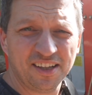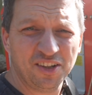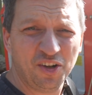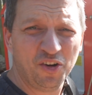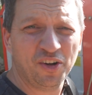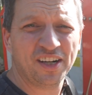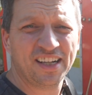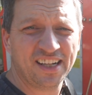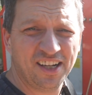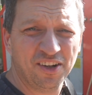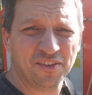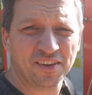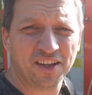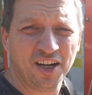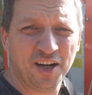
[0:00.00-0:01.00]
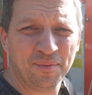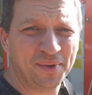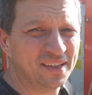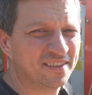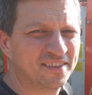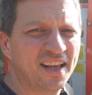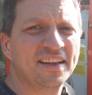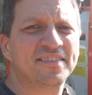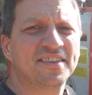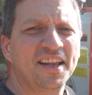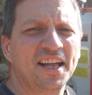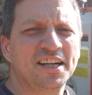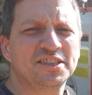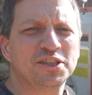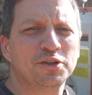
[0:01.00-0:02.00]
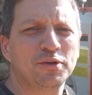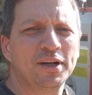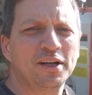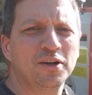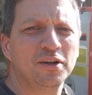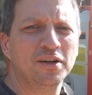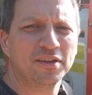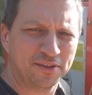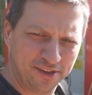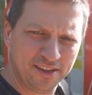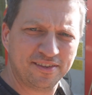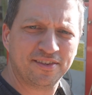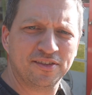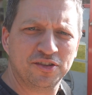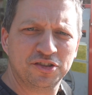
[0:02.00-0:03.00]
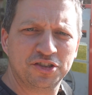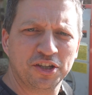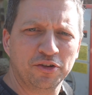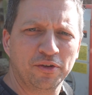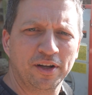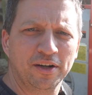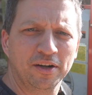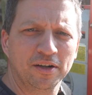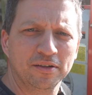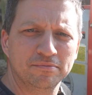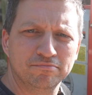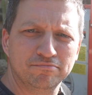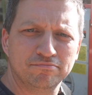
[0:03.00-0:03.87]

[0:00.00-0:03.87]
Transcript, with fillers: I can already hear the comments. That's not a generator, this is a generator.